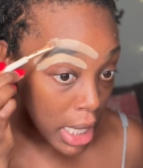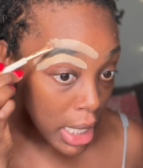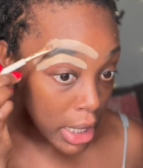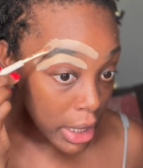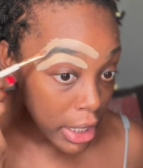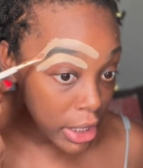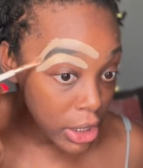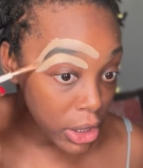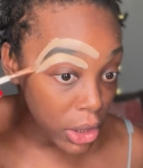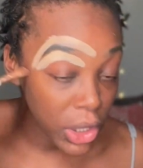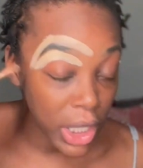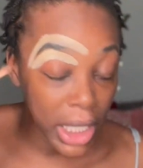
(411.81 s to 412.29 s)

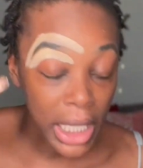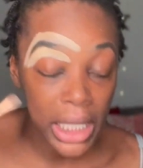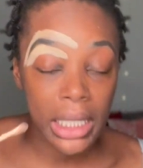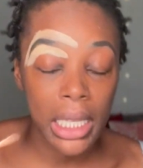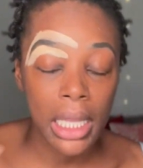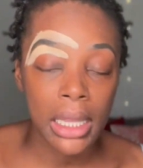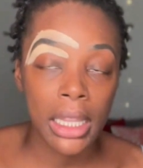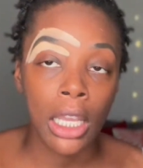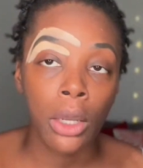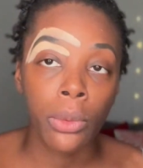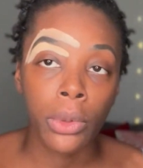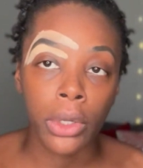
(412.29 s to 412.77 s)
these are things
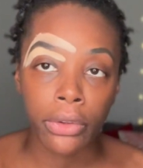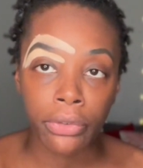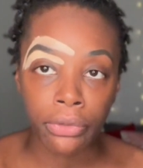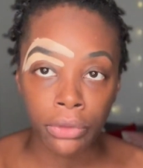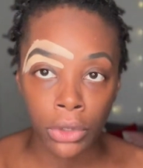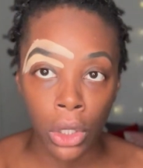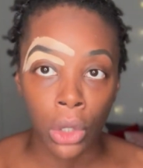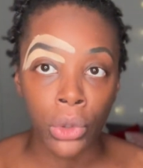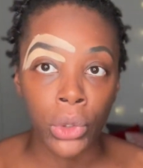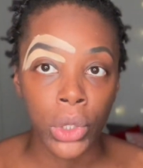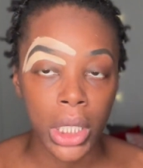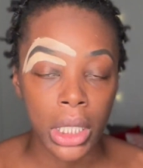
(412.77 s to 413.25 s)
that they would have
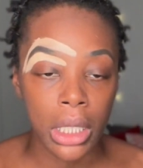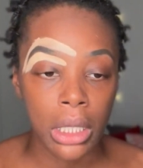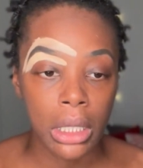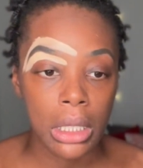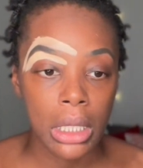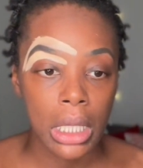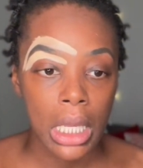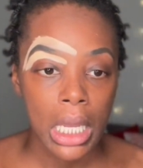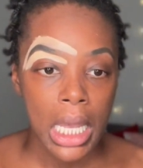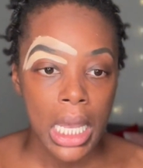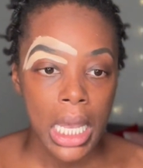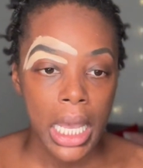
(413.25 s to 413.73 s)

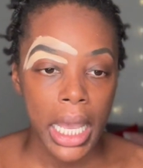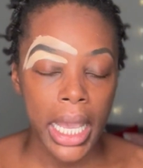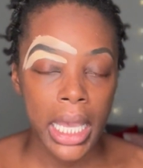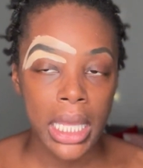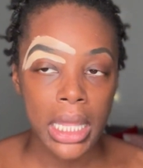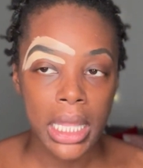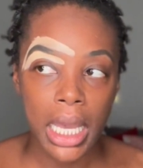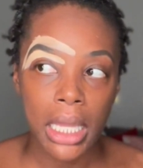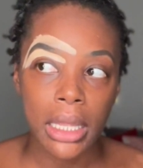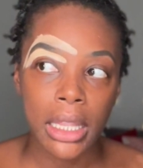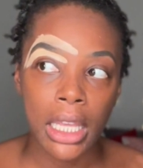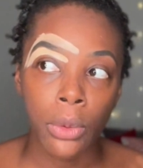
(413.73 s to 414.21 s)
noticed
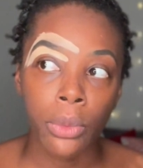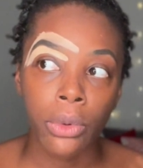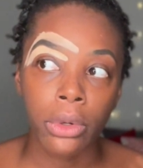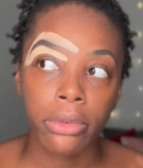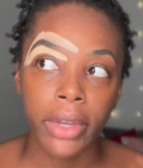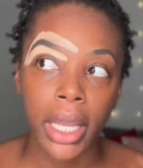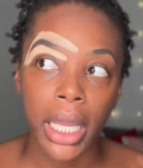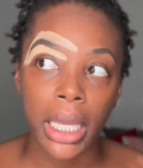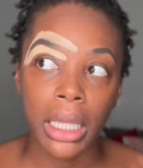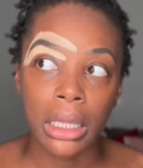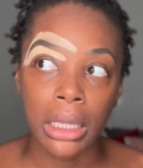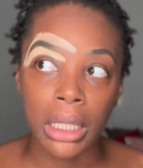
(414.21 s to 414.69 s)
and that they would
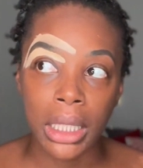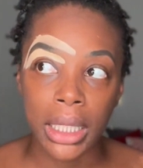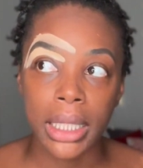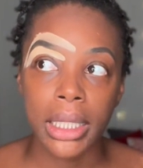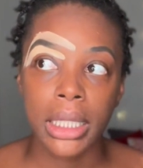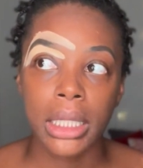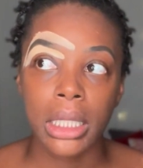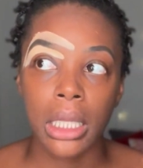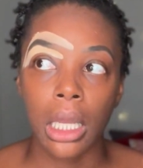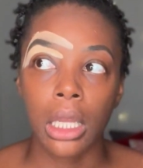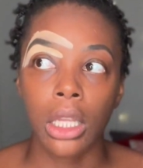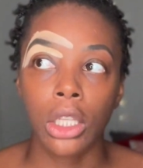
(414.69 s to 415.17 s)
have at
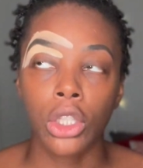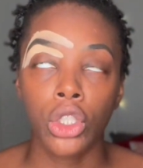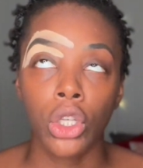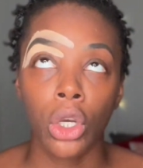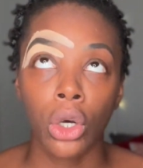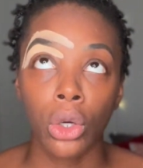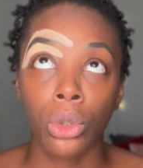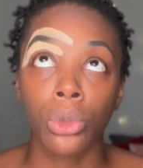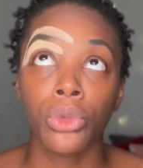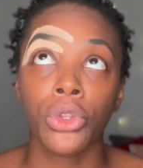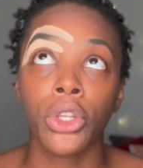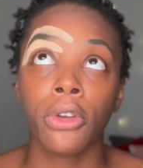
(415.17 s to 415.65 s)
least
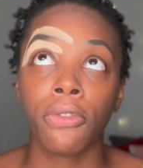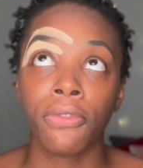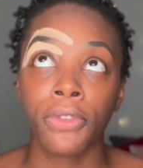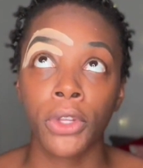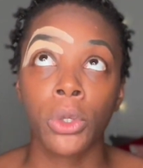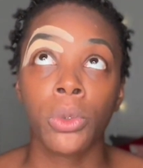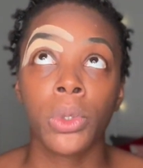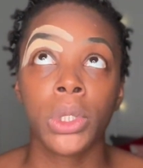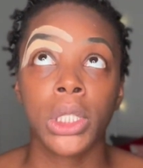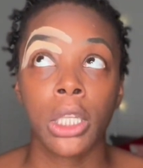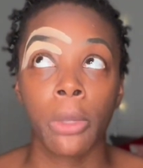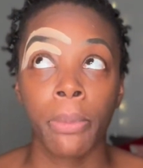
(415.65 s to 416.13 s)
told their
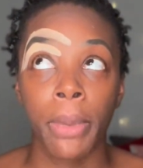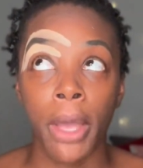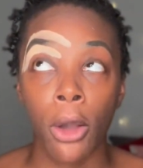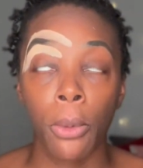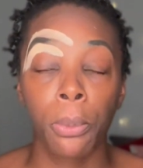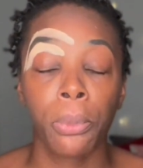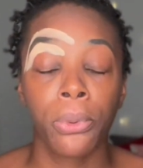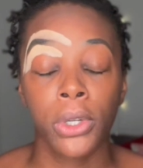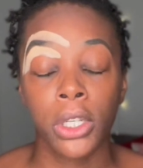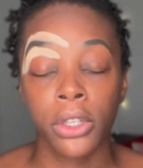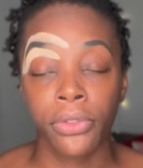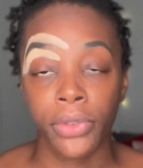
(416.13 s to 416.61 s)
viewers
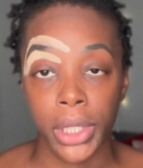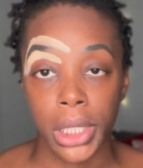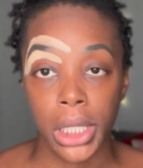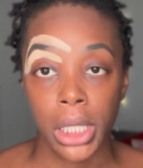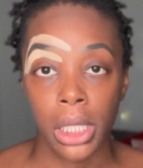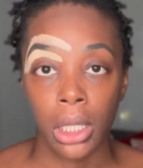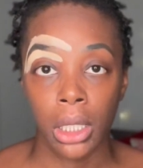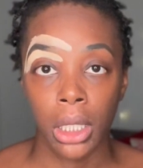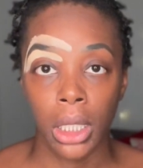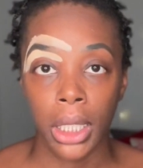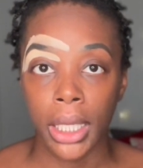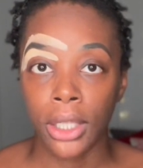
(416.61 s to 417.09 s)
about
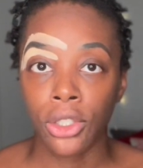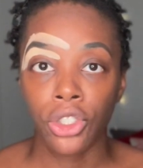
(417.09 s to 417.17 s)
previously.